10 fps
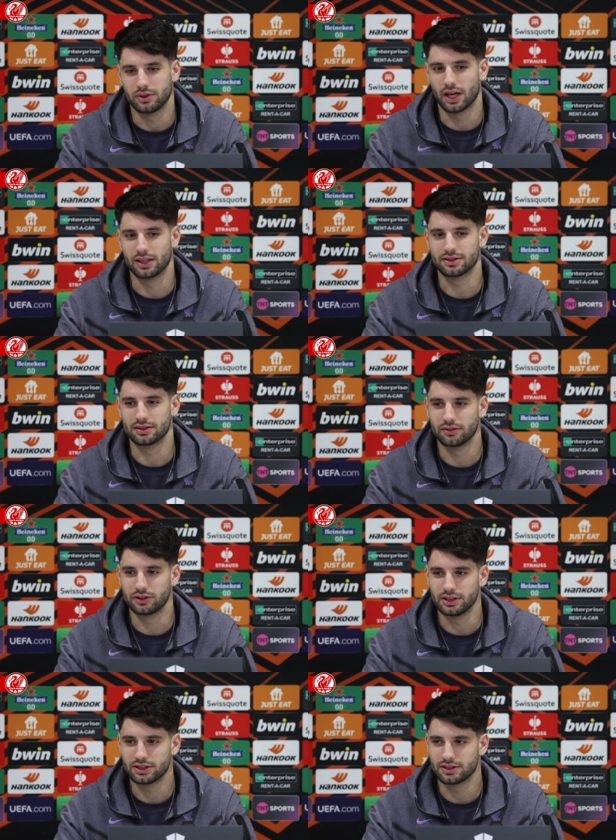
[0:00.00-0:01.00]
yeah, it's
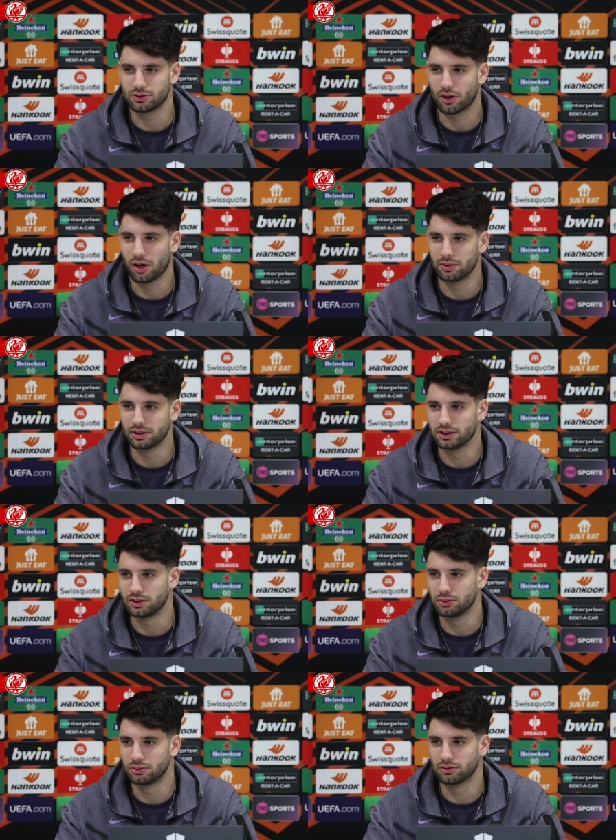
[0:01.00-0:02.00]
never easy to come in the
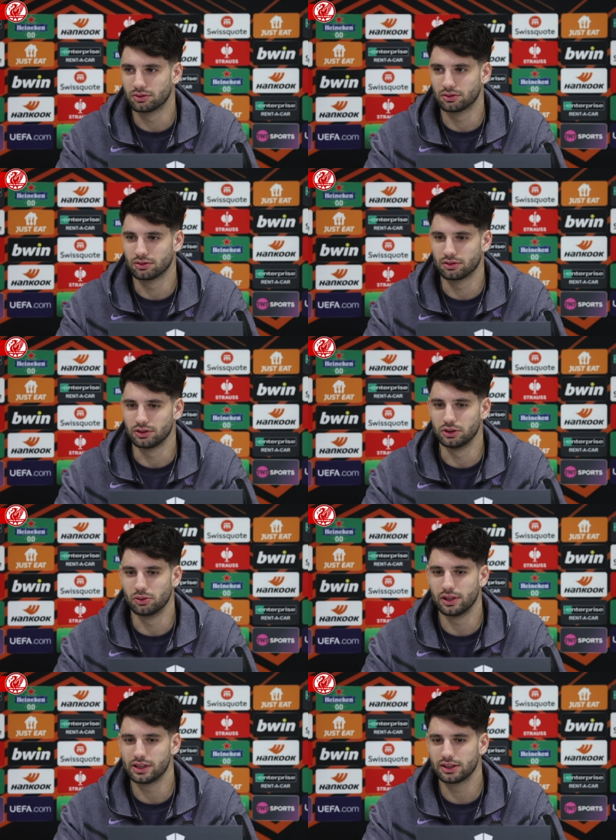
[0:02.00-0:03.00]
new
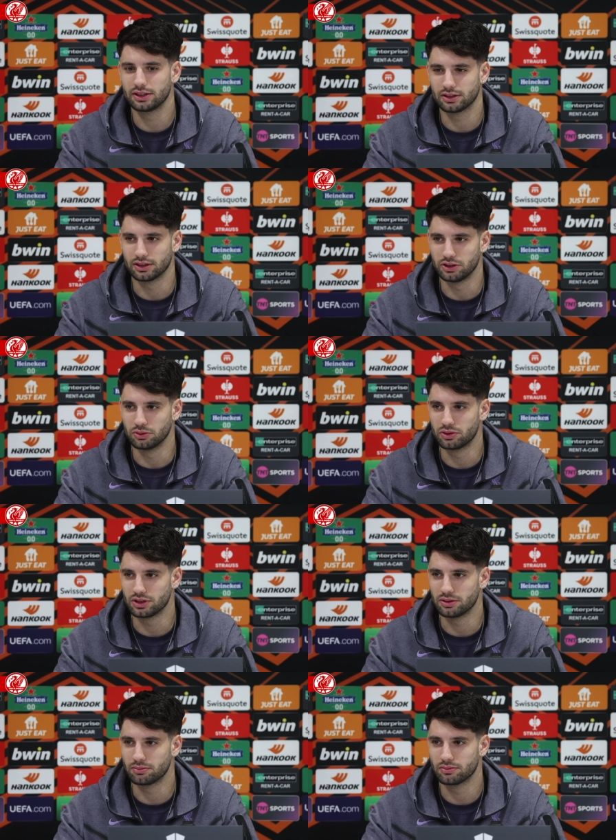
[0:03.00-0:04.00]
new league in a new
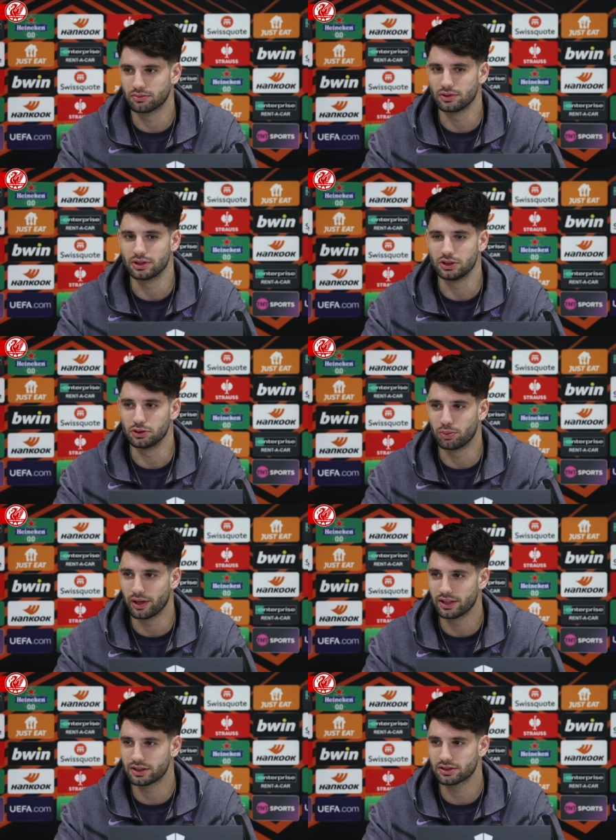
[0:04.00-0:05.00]
team with the new
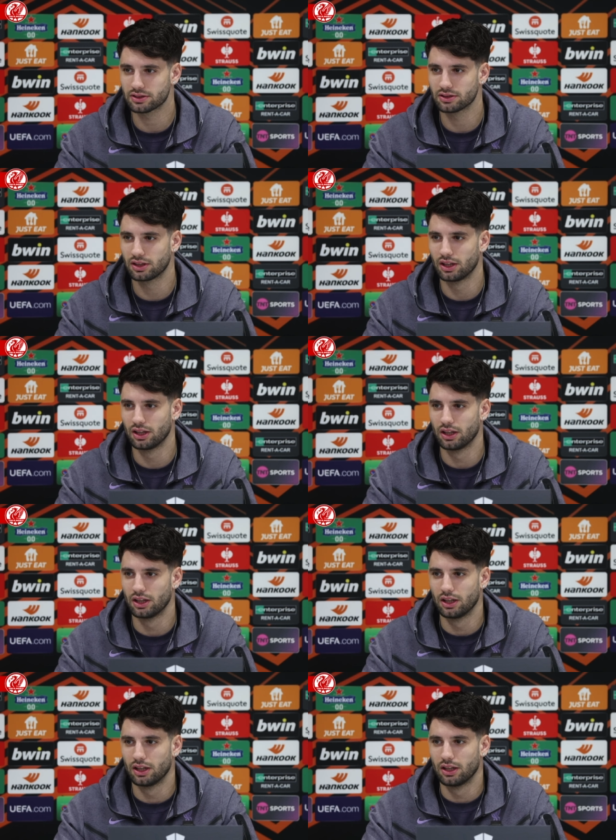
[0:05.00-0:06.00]
players.
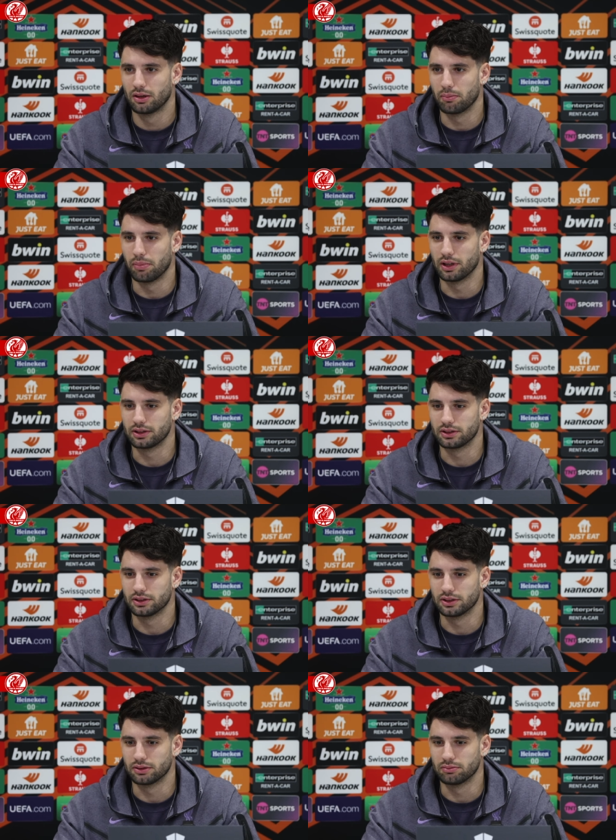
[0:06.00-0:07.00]
But
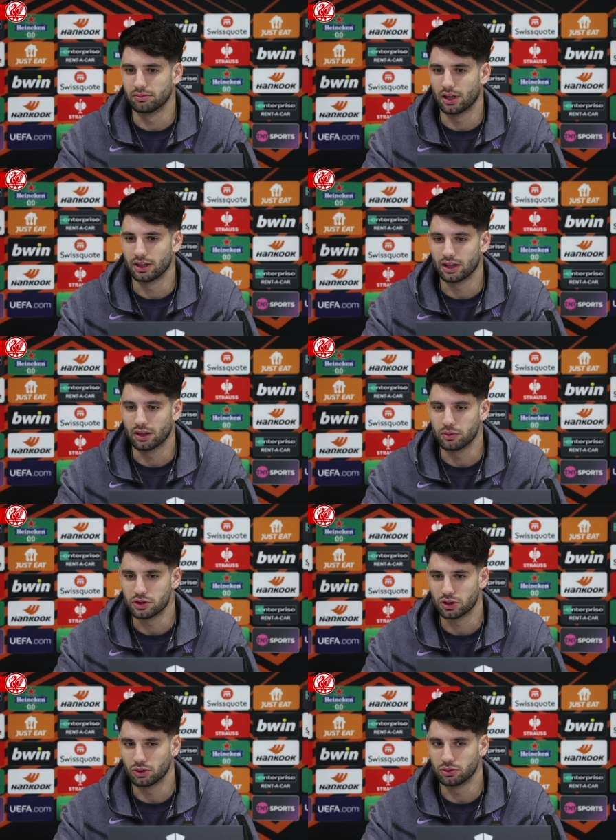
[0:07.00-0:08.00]
um, I think we
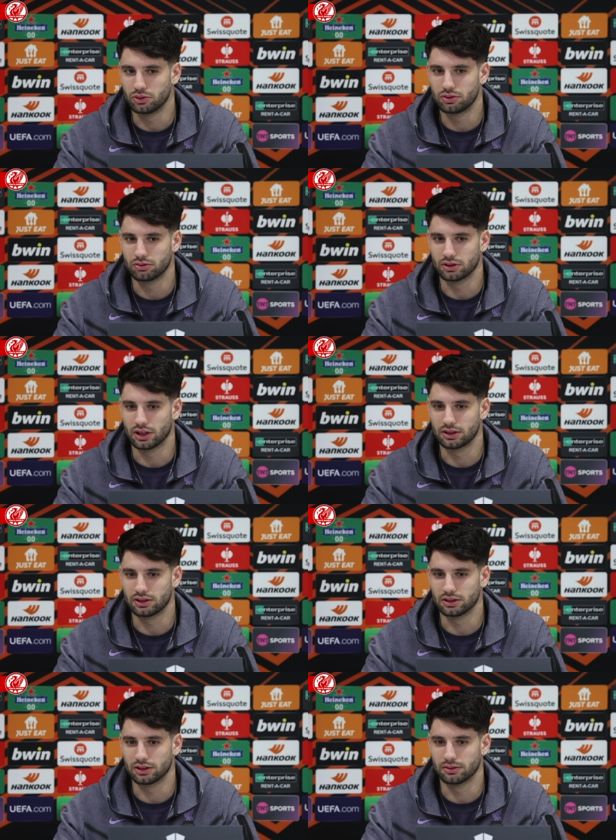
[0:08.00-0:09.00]
showed
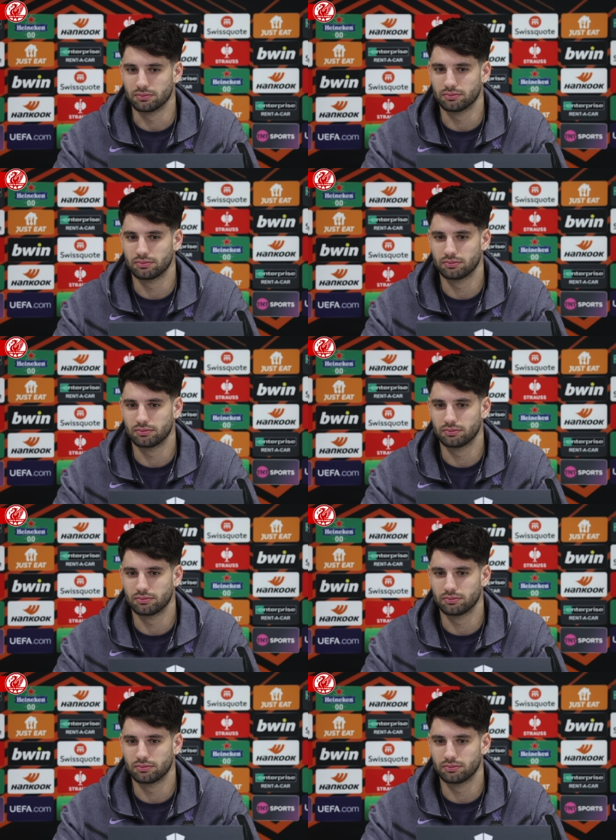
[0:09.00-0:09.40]
that um,